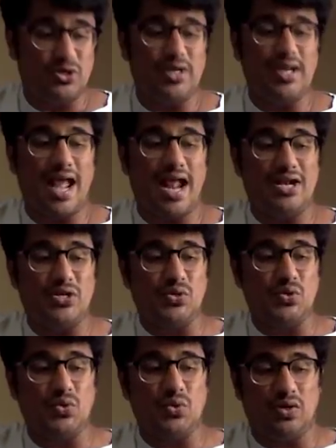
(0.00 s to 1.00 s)
Right? So I
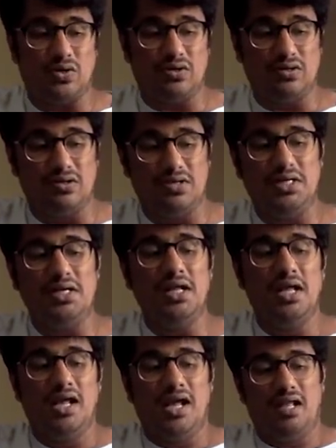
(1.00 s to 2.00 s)
hope you
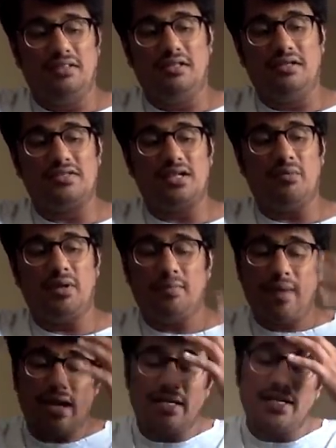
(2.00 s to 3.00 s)
enjoyed and
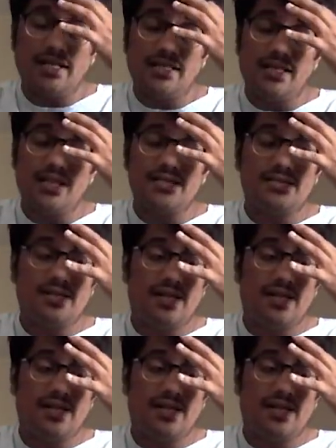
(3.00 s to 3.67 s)
you learned